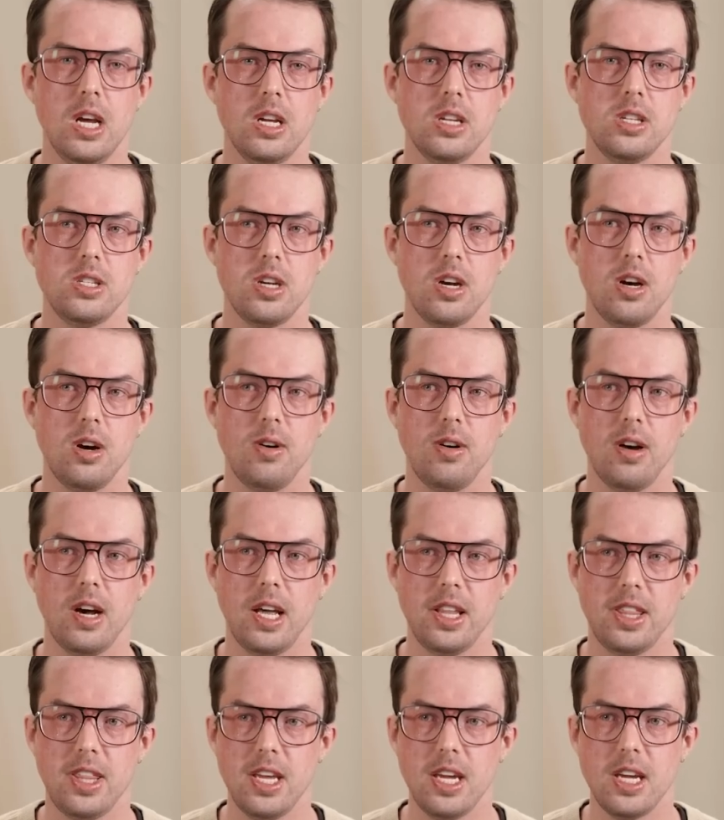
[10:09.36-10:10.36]
So
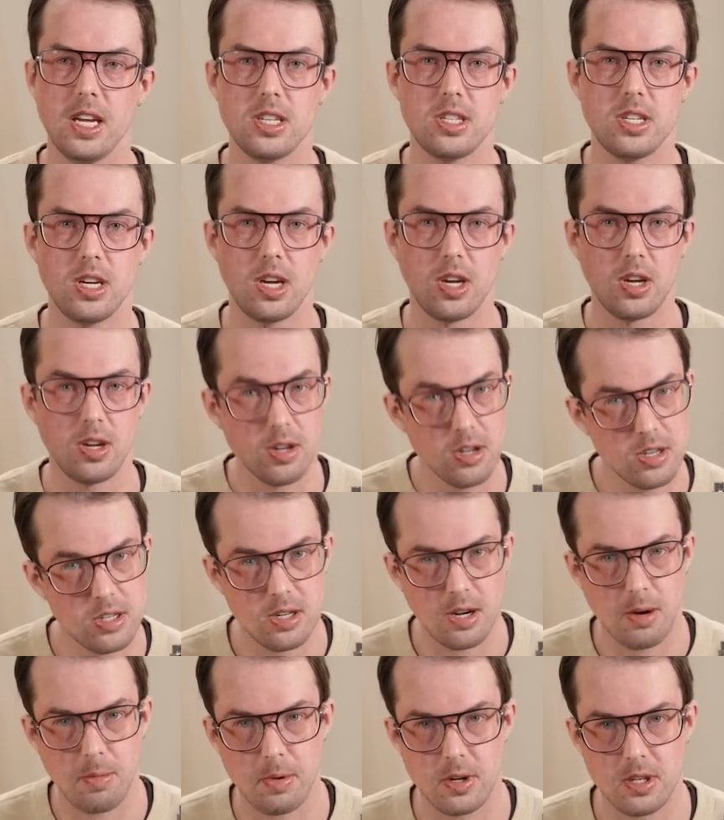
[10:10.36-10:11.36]
I think it's a good
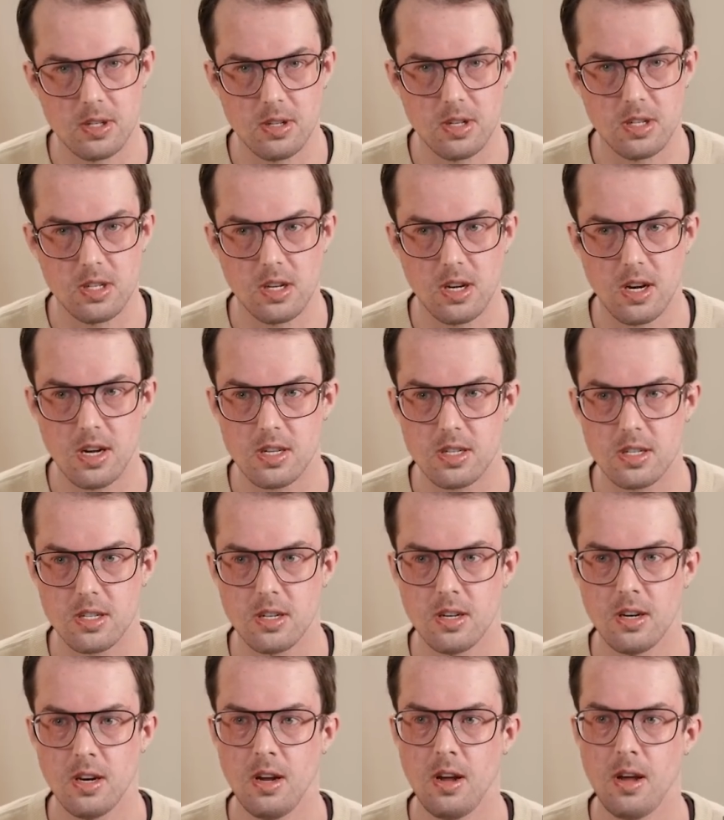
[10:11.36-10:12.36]
topic to
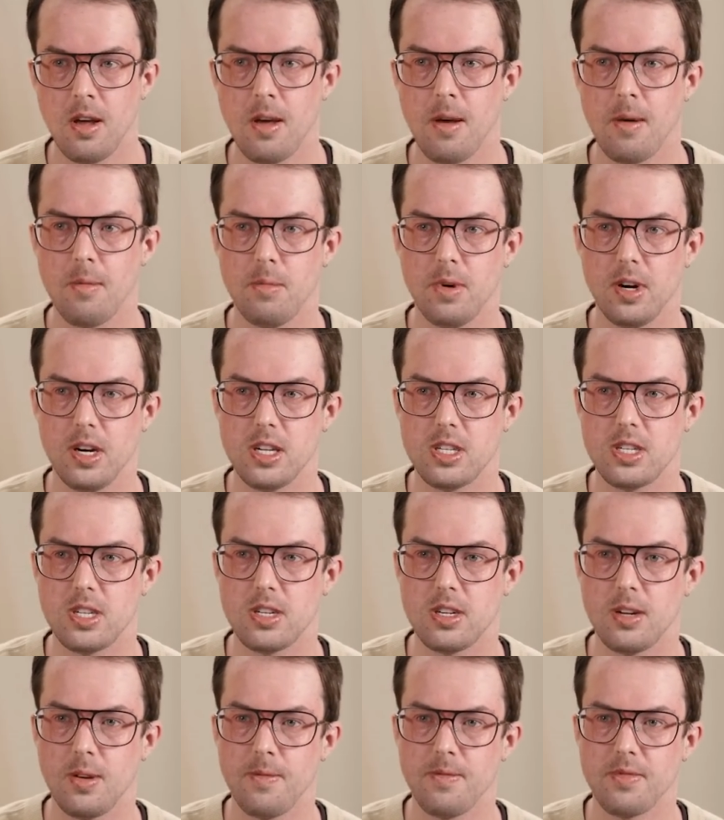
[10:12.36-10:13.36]
discuss, but
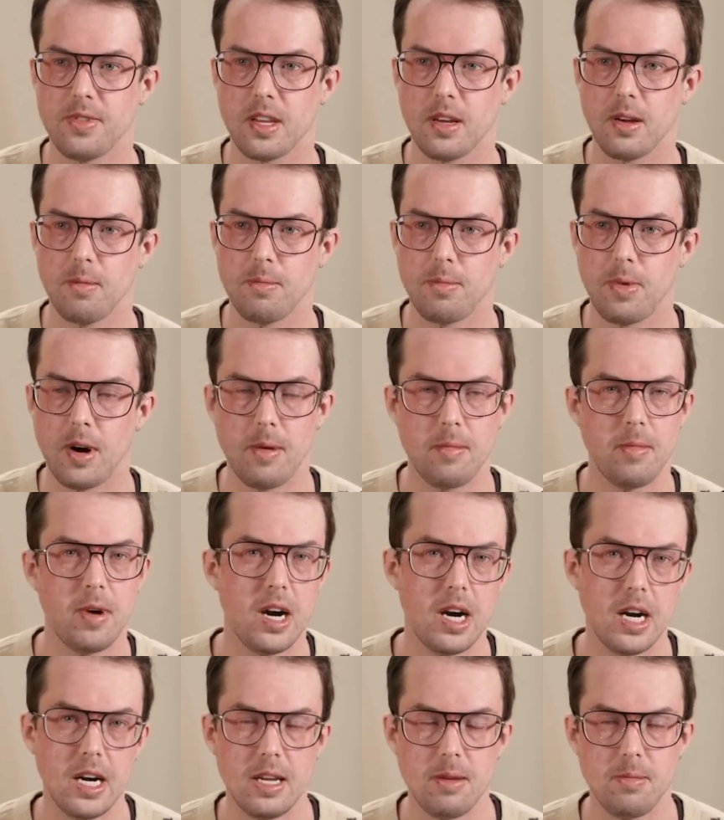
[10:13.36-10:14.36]
it's
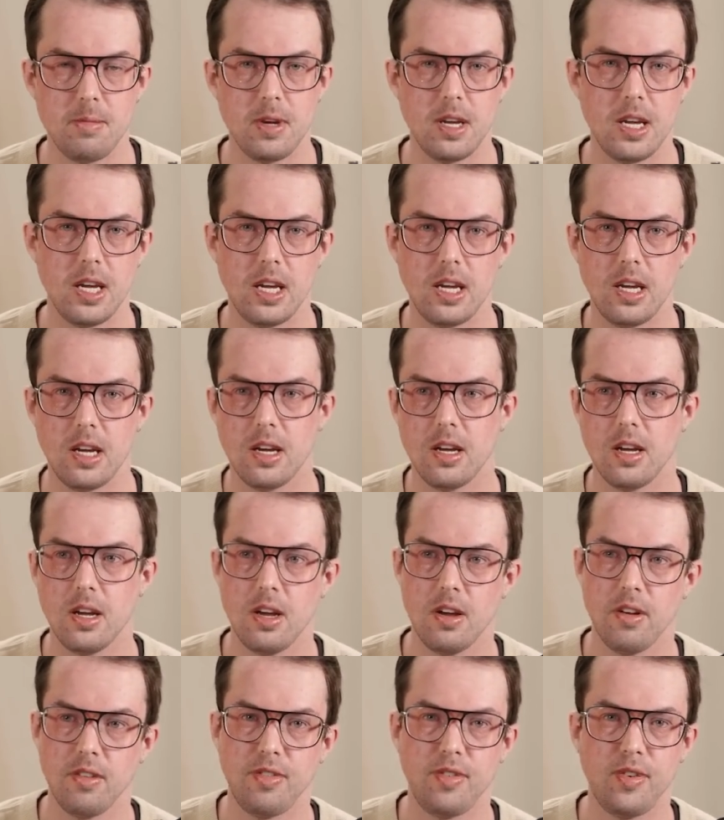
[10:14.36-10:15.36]
primarily being
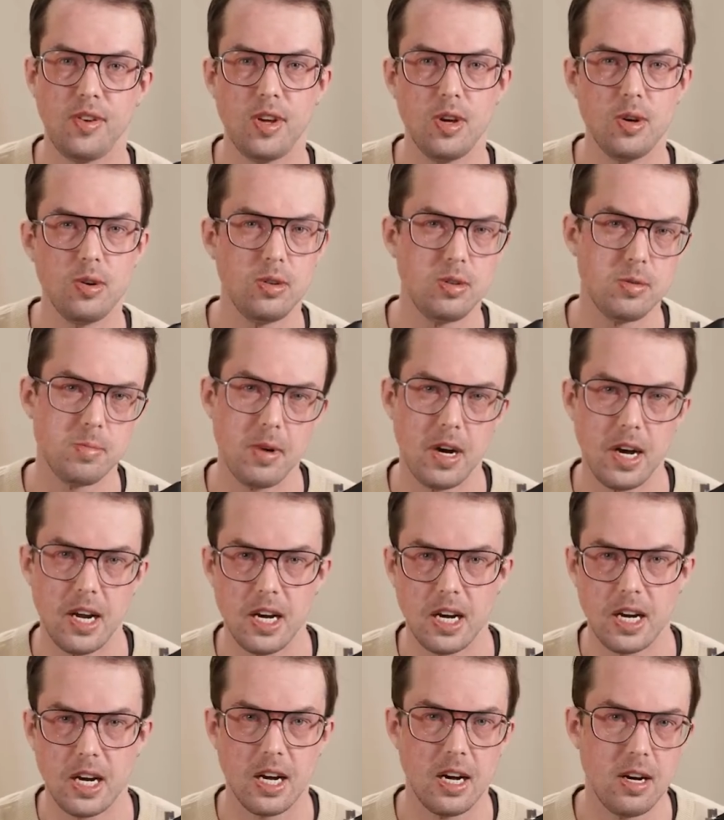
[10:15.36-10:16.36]
fueled by
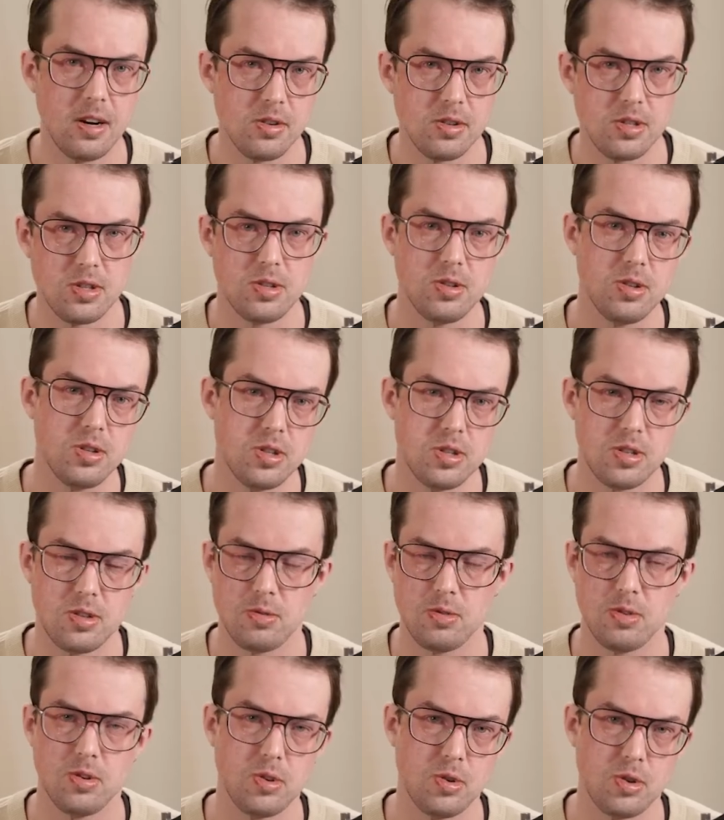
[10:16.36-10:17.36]
accounts
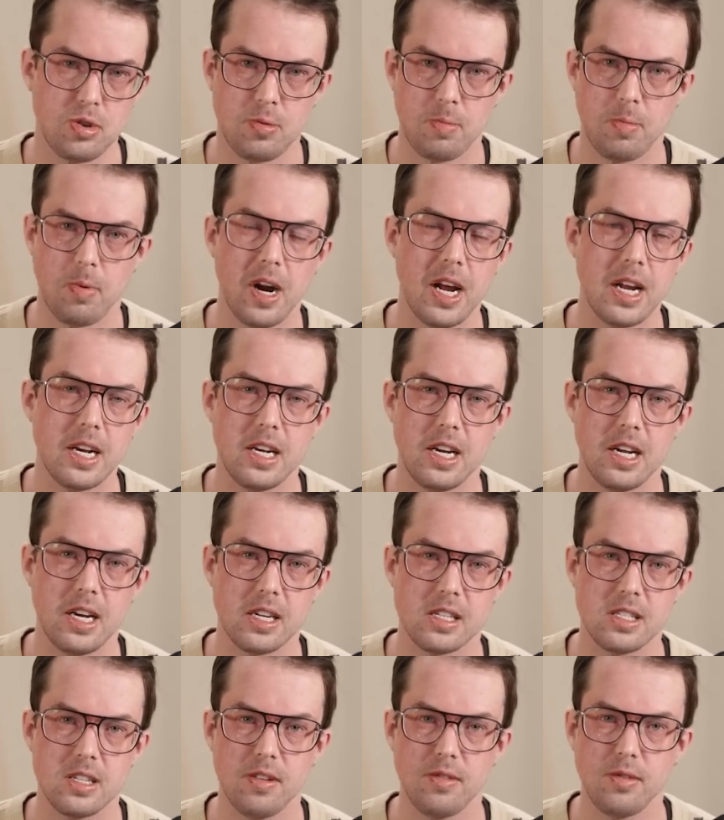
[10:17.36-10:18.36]
to spread
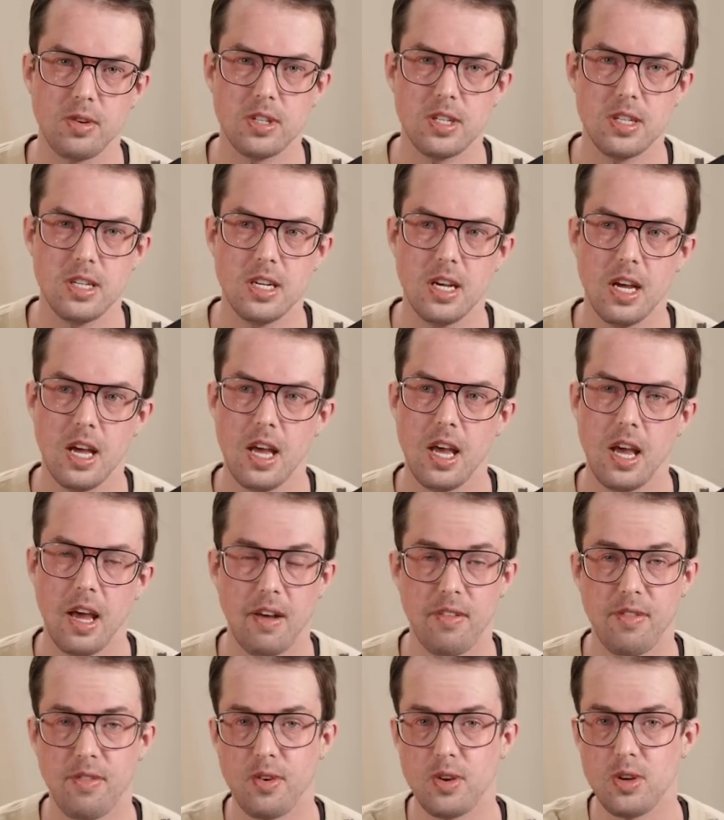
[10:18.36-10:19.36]
negativity.
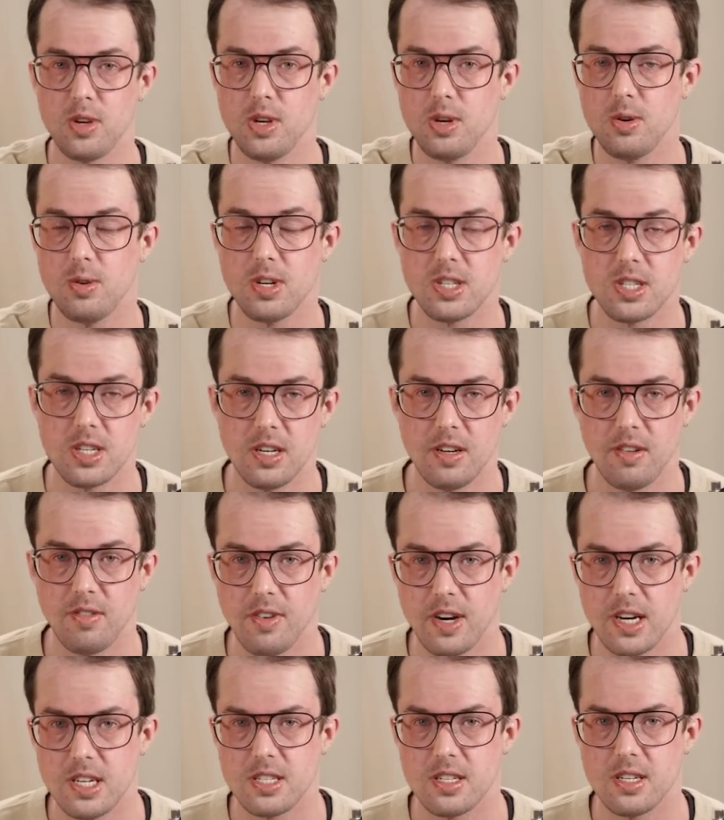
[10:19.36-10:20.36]
And for you as an
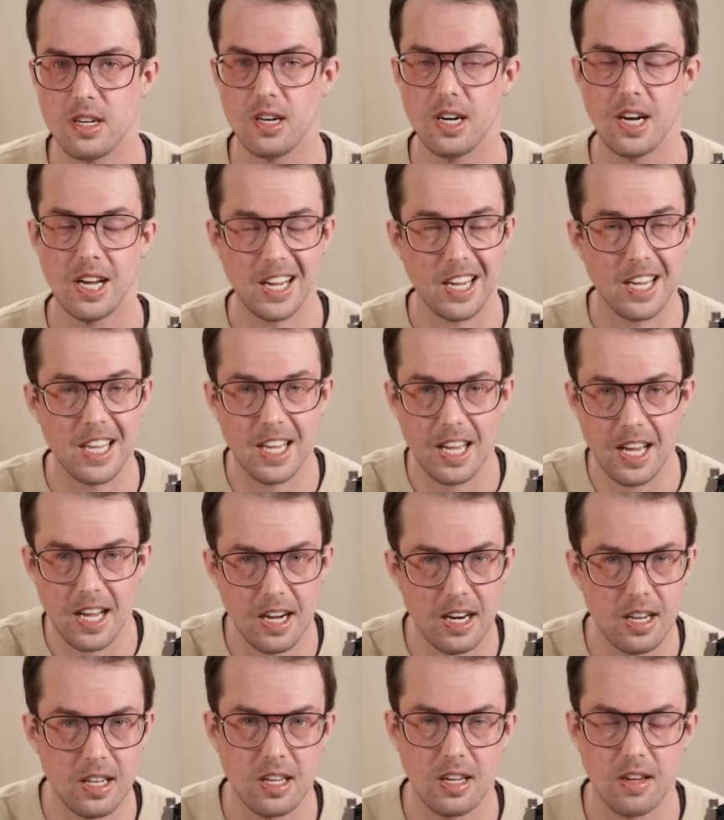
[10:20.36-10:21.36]
investor,
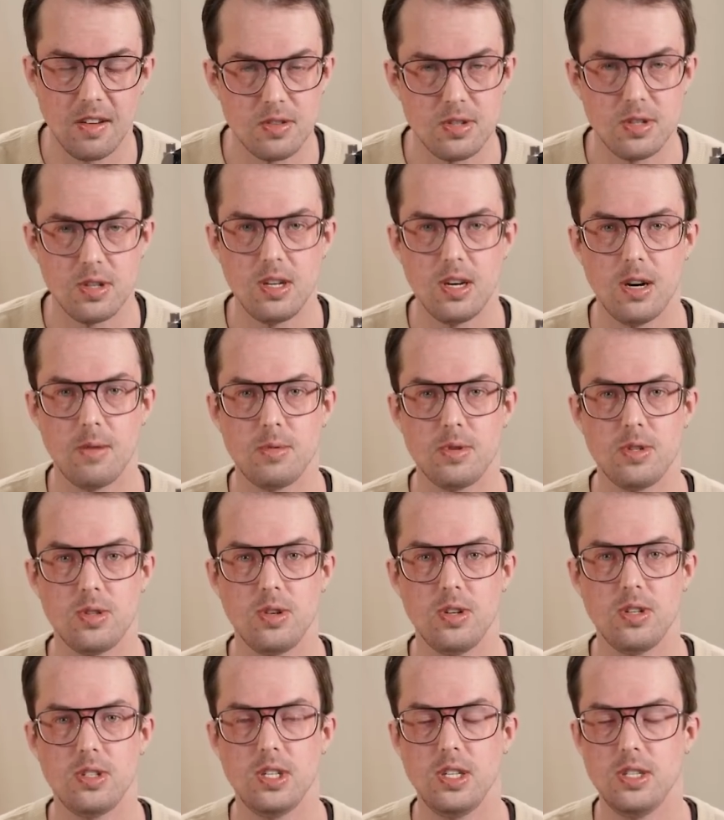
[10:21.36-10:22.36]
again, it gives you the
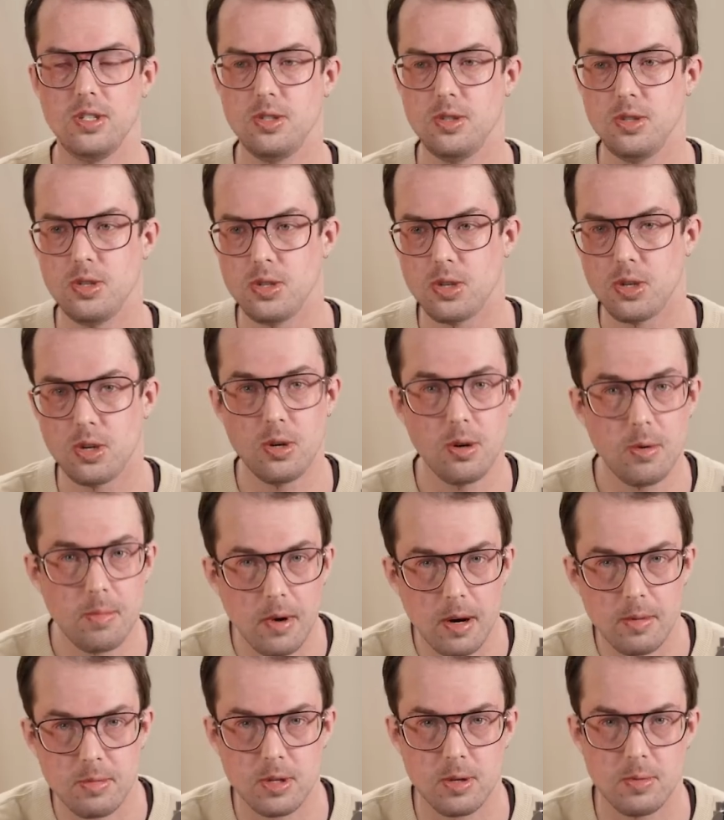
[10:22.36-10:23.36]
opportunity to
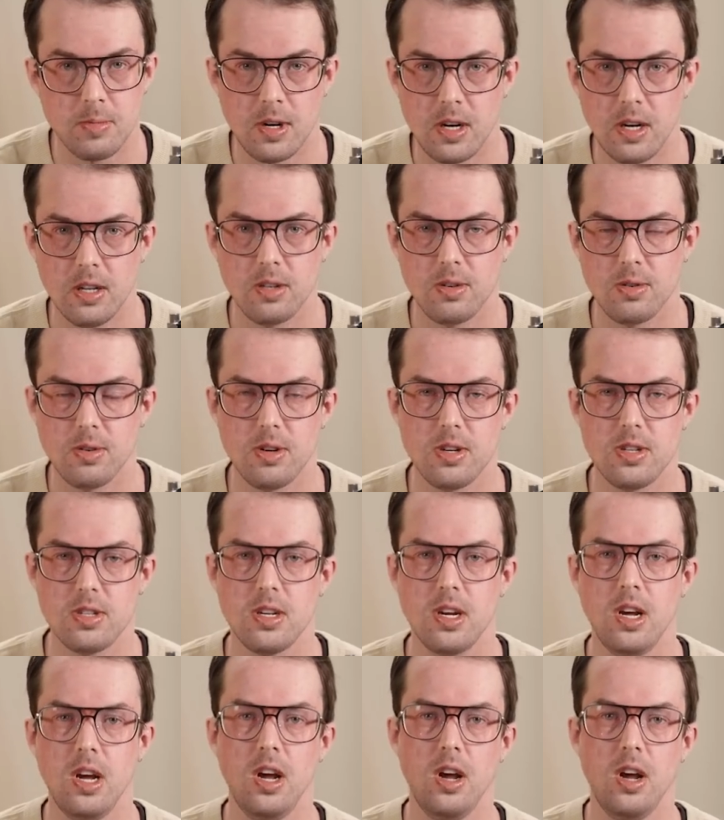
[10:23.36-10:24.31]
scoop up some altcoins